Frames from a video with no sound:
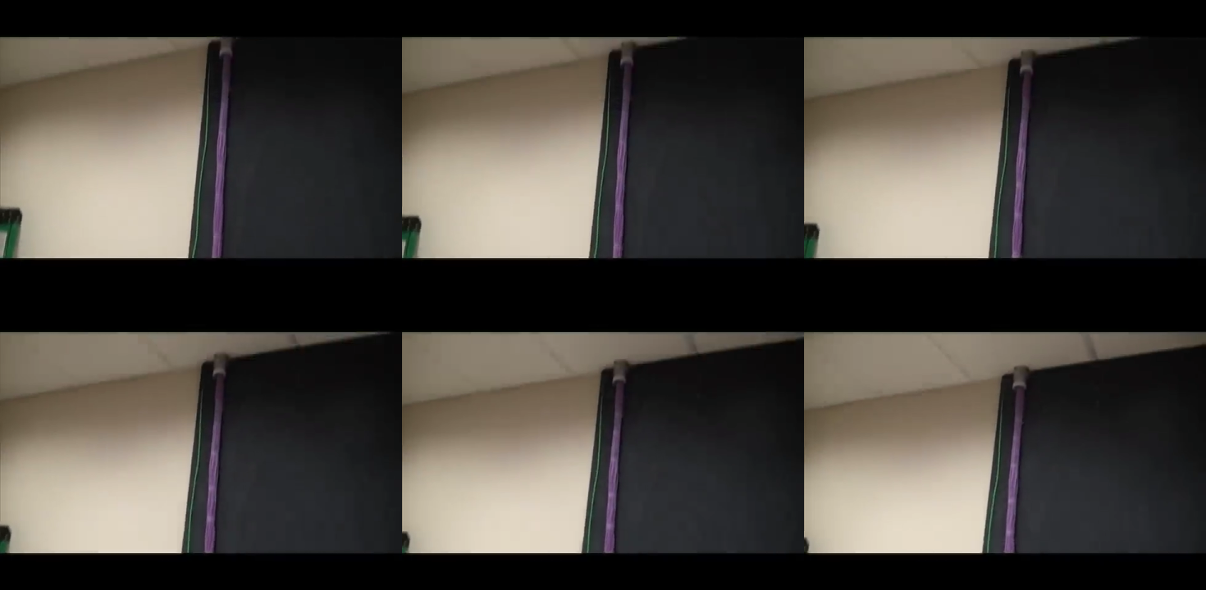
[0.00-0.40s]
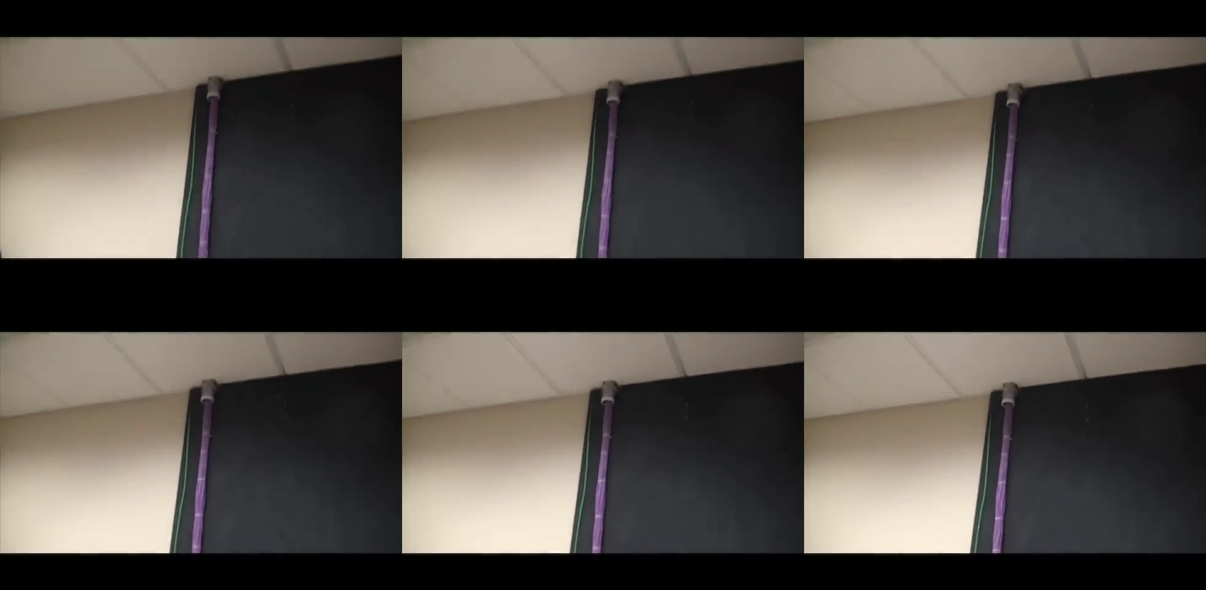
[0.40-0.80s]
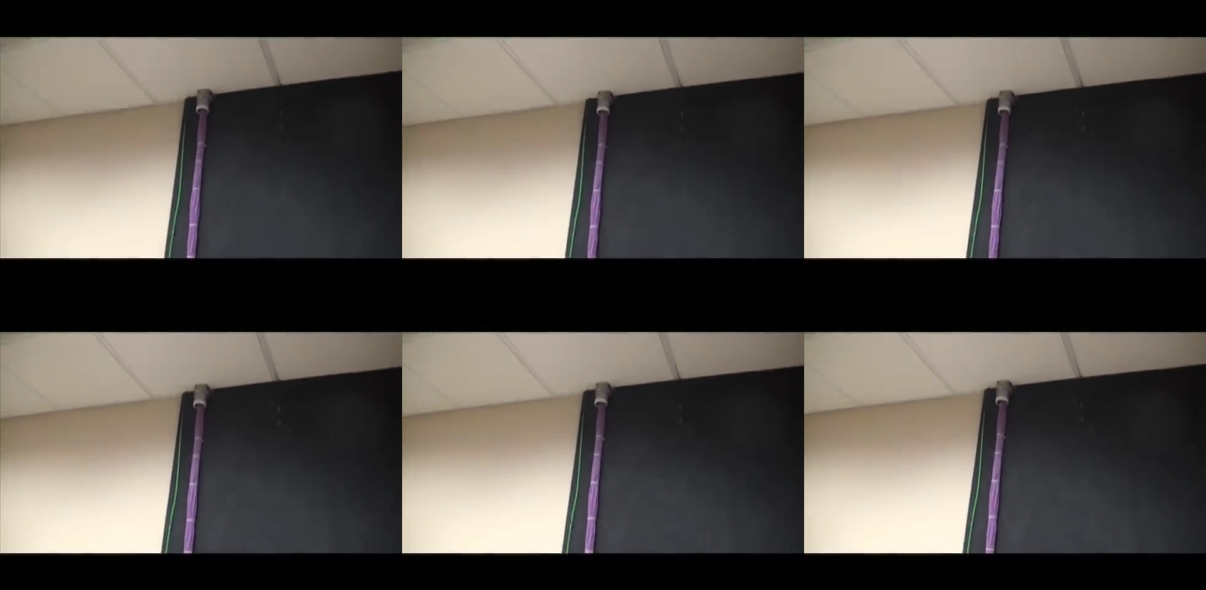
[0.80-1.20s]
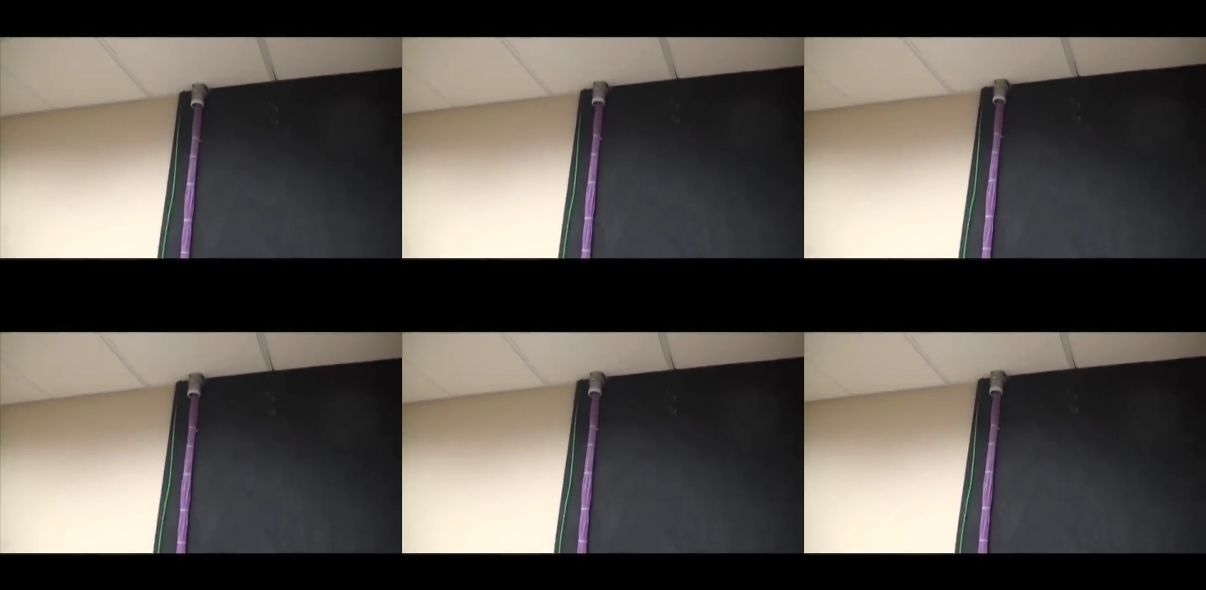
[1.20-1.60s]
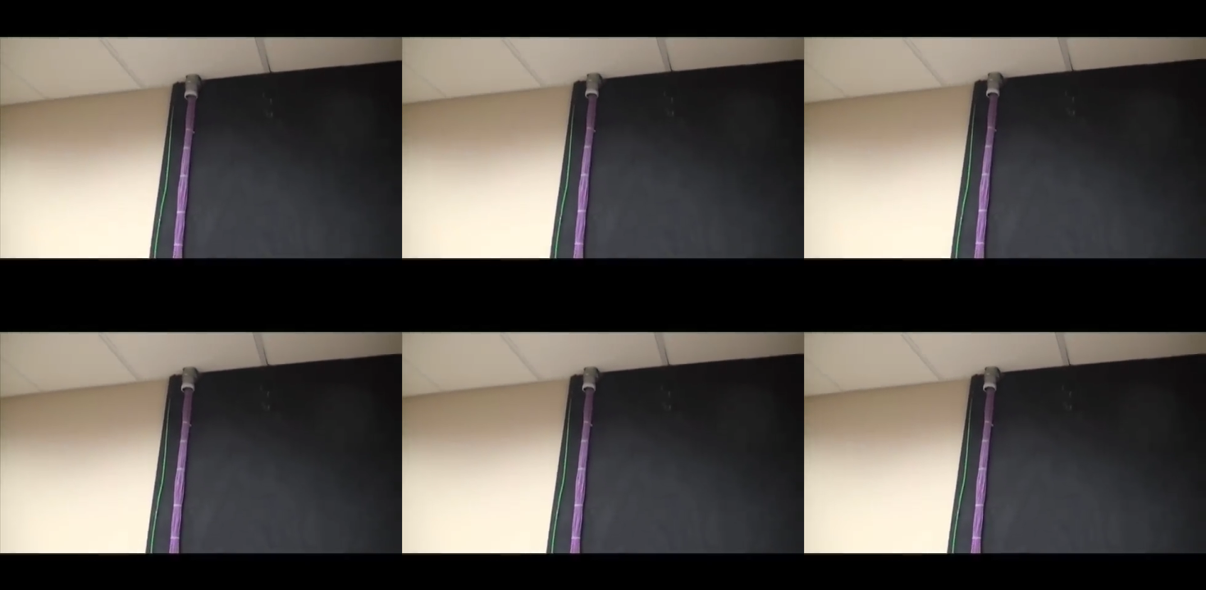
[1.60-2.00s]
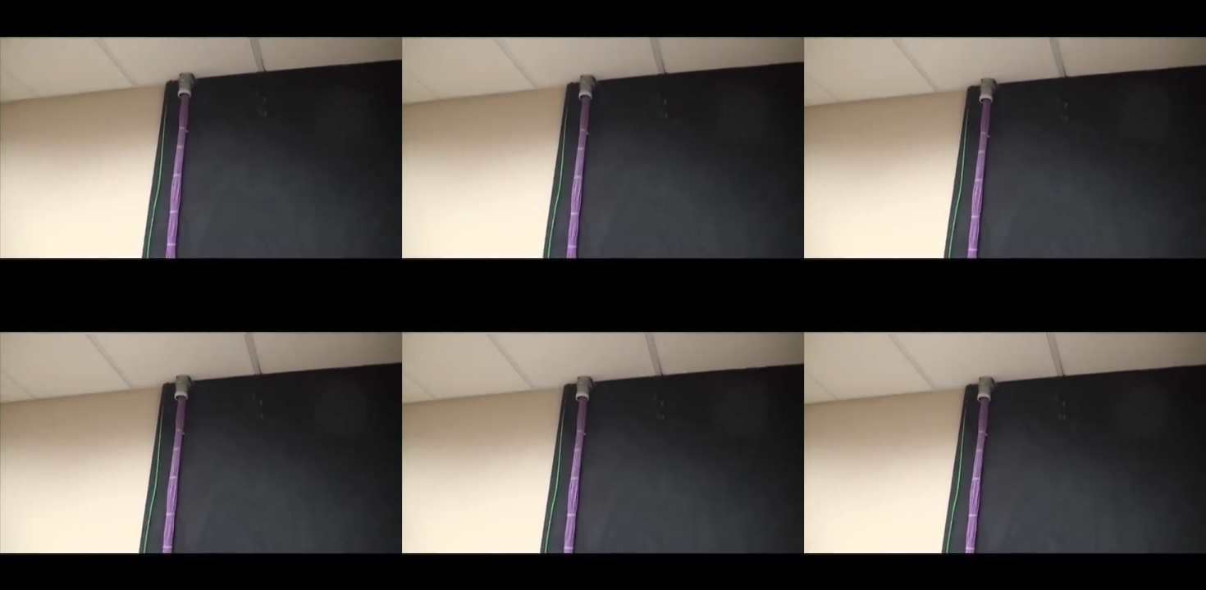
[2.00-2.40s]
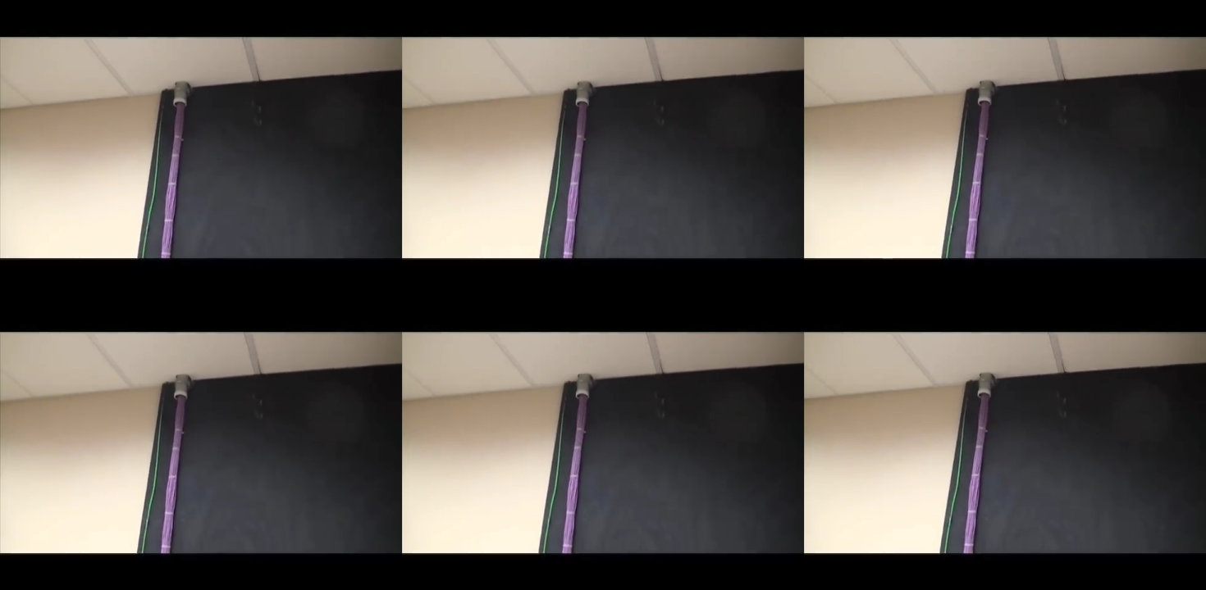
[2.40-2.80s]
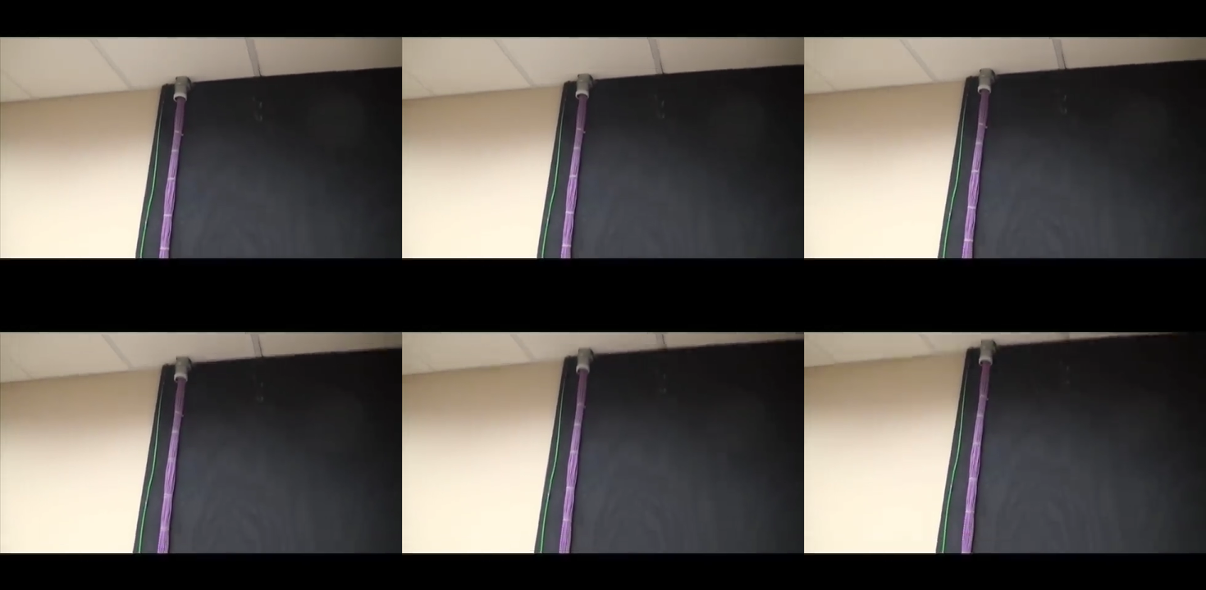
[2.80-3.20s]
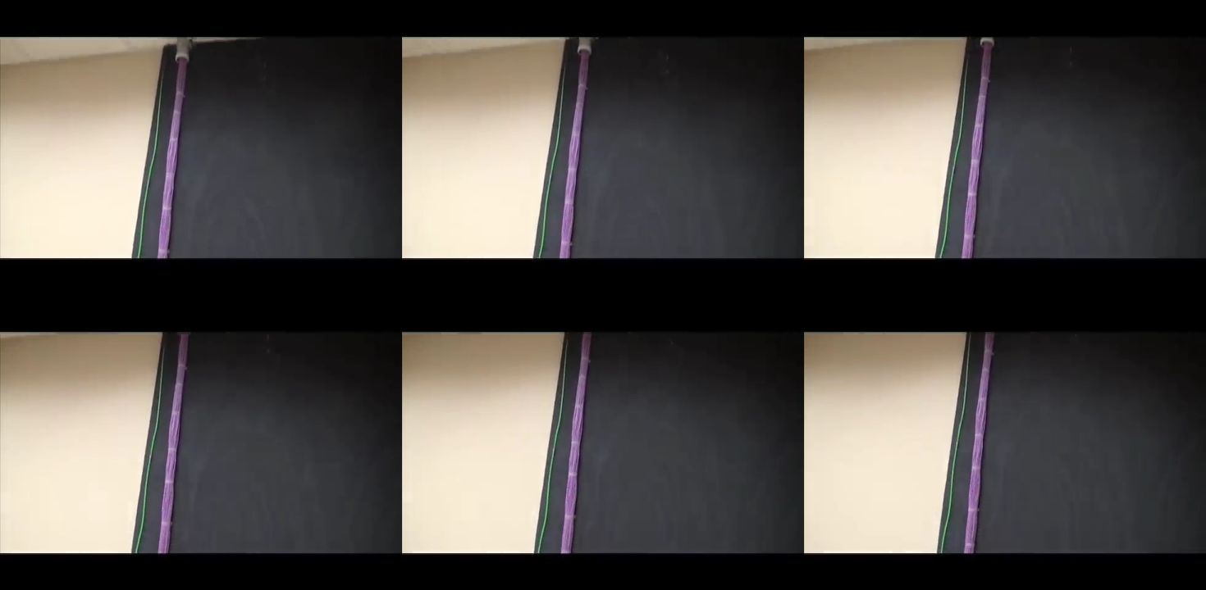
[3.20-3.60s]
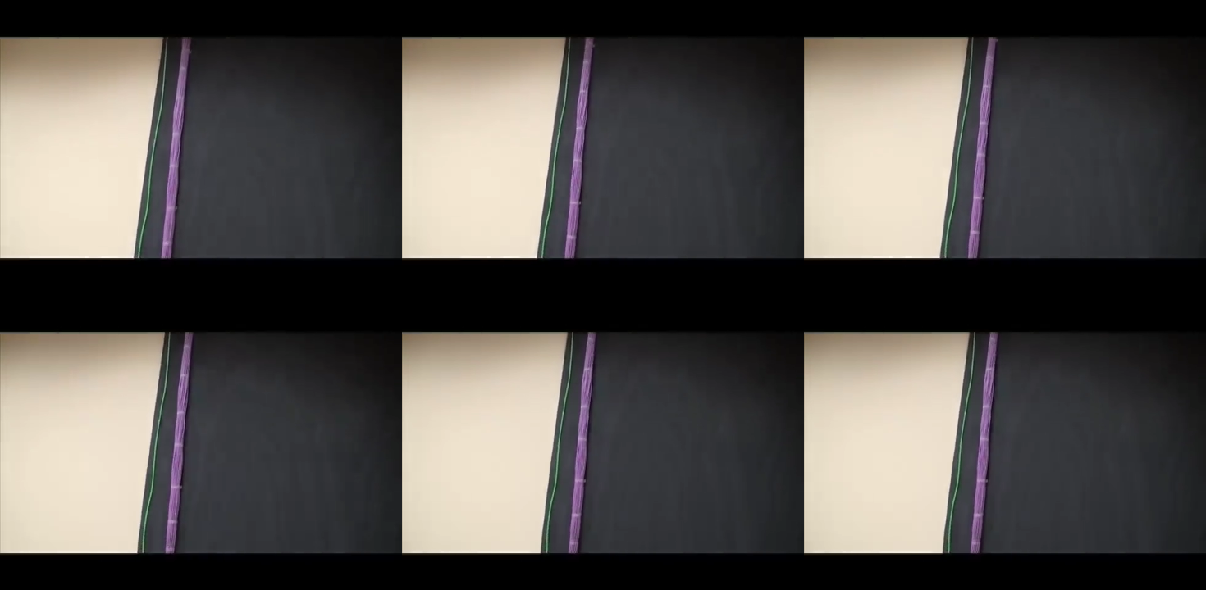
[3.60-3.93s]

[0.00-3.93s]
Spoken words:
[unreadable: no face in view]